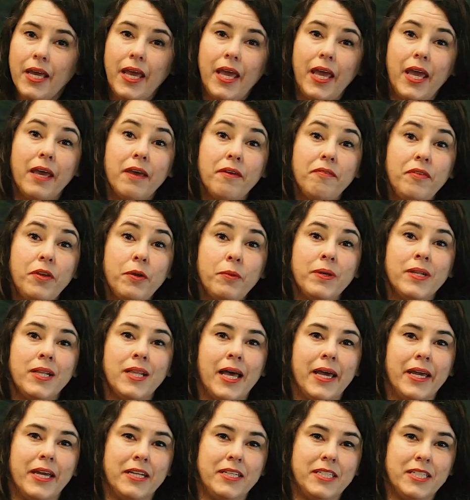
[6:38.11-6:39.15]
If you would
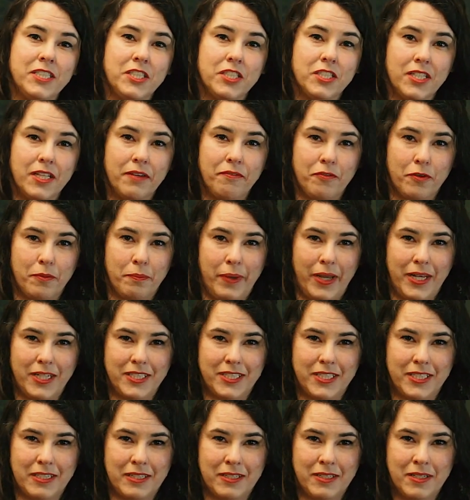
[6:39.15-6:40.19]
like additional
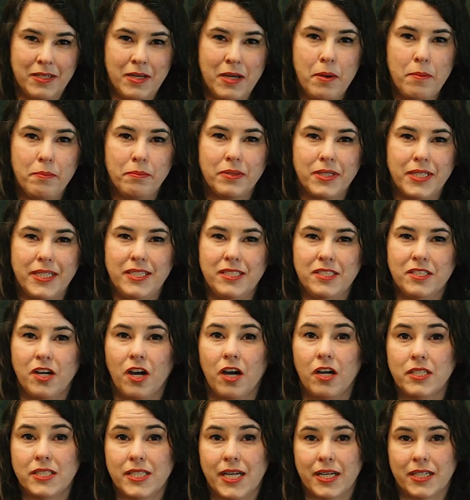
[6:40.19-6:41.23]
information, please
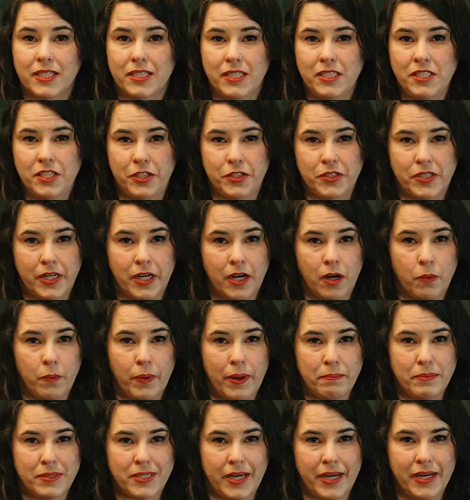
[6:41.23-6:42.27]
contact us using our
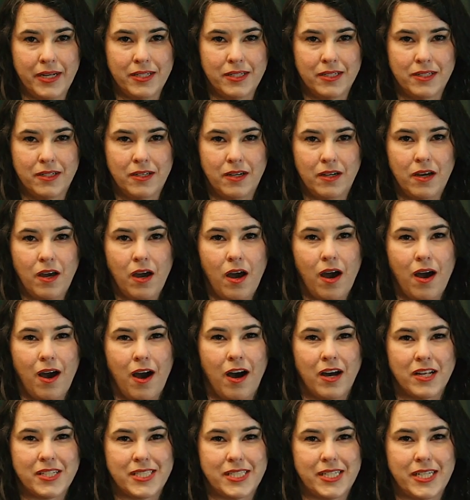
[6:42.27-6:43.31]
website,
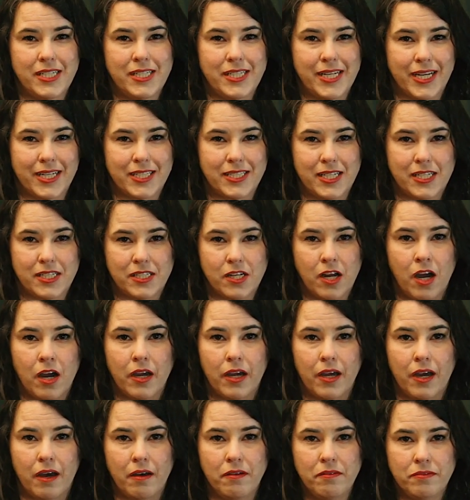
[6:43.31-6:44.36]

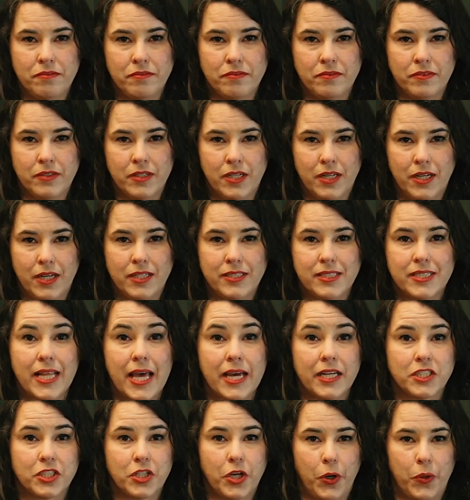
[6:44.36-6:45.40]

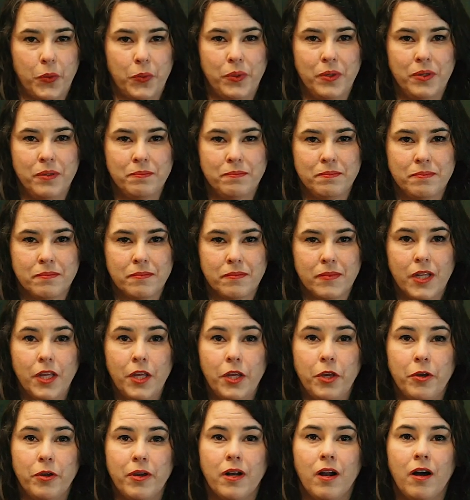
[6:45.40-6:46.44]
austintexas.gov/code.
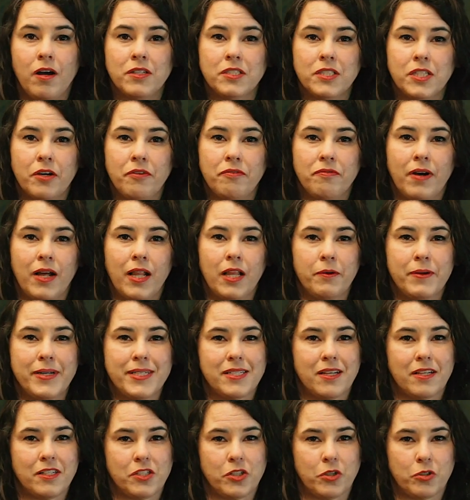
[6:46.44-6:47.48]
You can also follow us
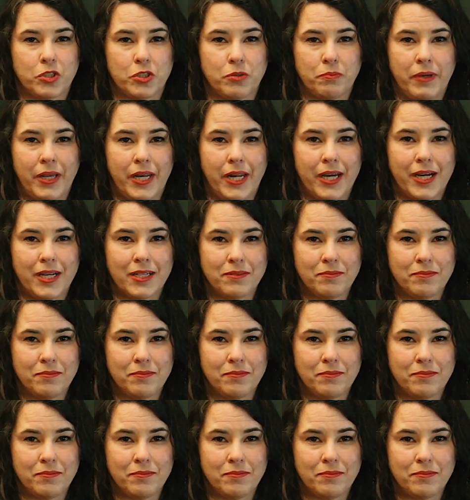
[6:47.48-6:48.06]
on social media.